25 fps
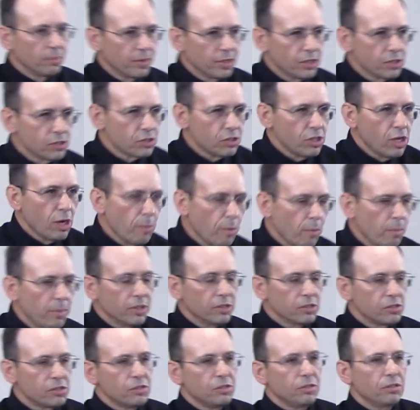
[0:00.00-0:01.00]
with a
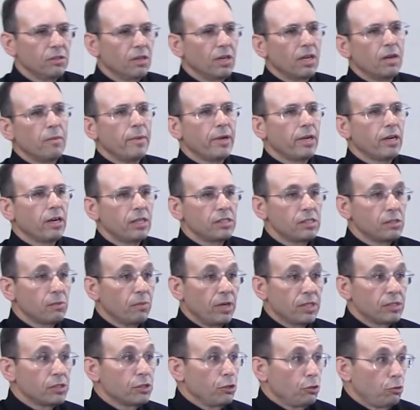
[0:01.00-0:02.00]
snowmobile suit on, and because it
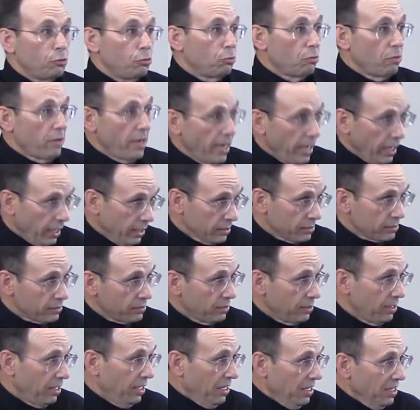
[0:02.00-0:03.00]
wasn't a dress,
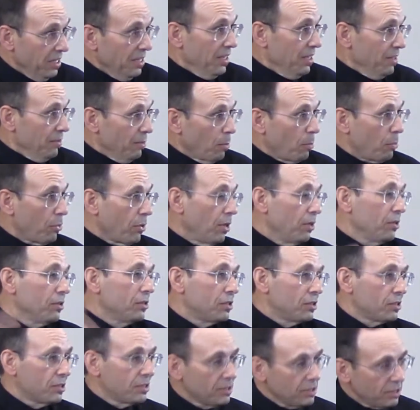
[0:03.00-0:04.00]

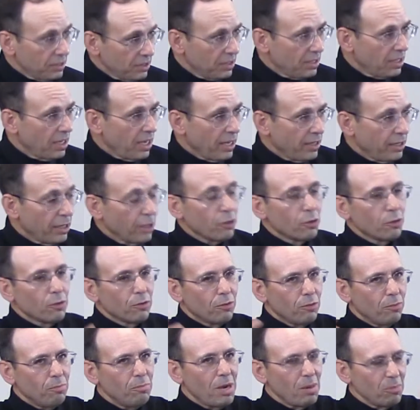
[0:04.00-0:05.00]
approached another
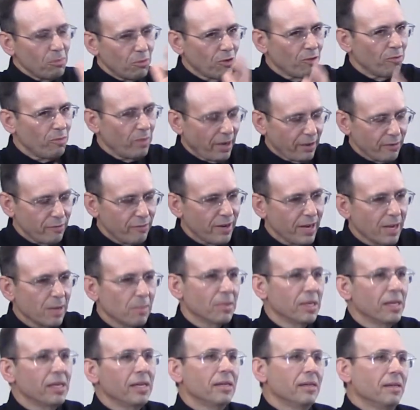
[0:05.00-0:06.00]
member of my
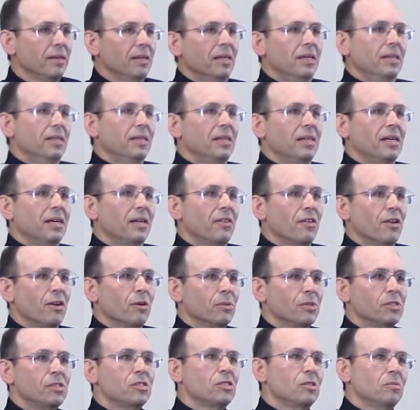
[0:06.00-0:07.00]
family, and there
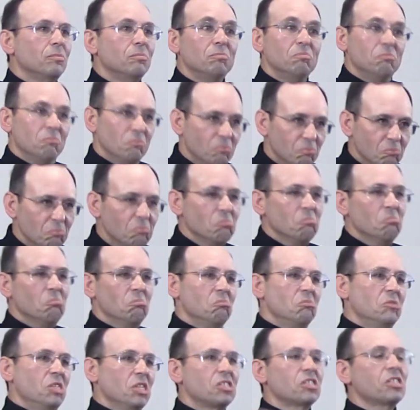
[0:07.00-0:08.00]
was some
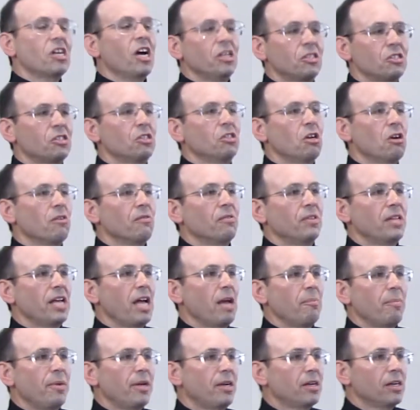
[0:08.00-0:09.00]
discussion over
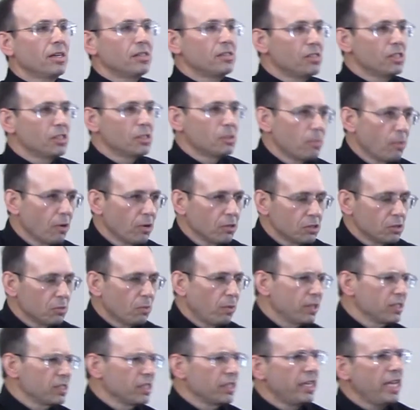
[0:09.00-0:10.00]
that because this person
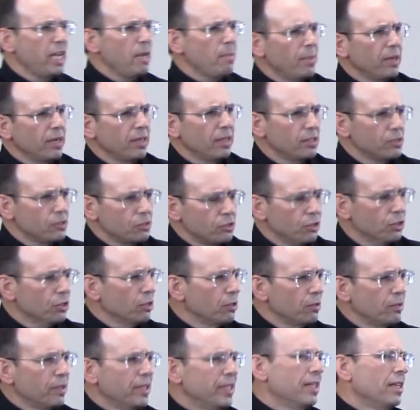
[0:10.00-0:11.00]
wasn't keeping his
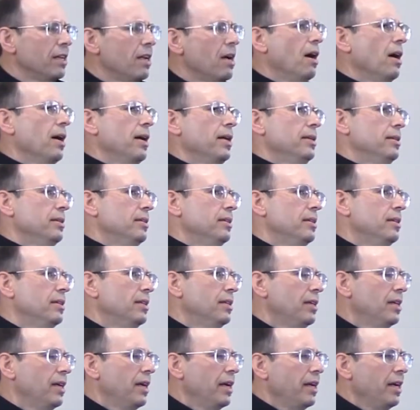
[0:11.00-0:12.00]
children in line.
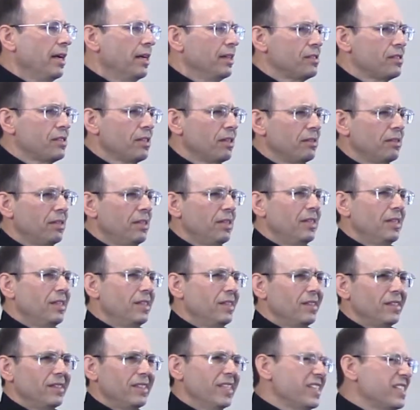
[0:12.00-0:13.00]
You know, so
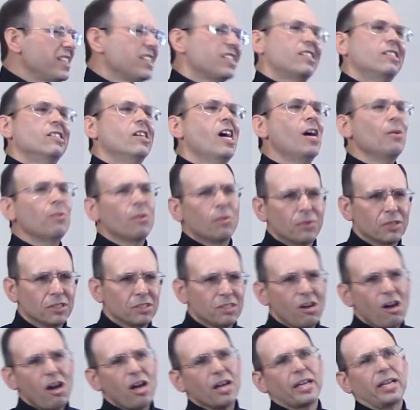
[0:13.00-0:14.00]
this is not what we're
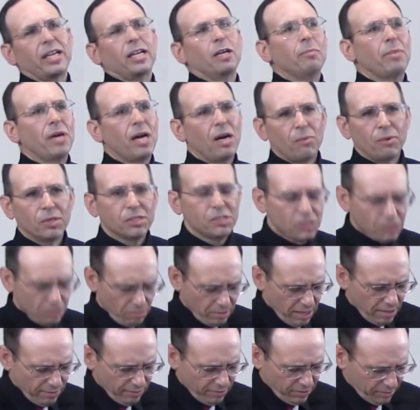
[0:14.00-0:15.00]
talking about
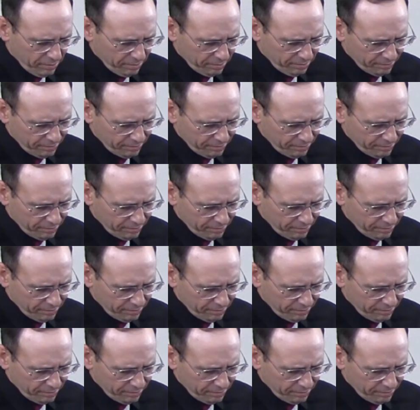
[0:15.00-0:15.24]
whatsoever.